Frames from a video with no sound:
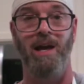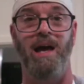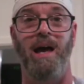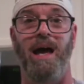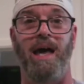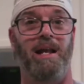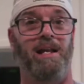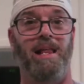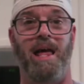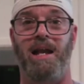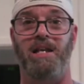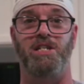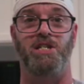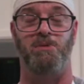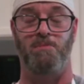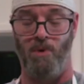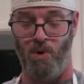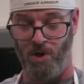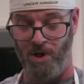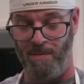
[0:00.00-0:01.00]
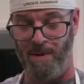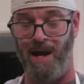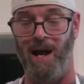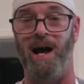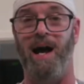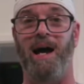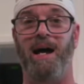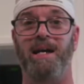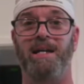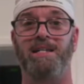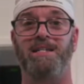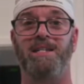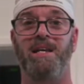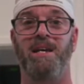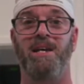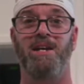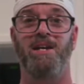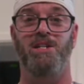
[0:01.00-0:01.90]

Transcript: I had a lot of smoke in my eyes,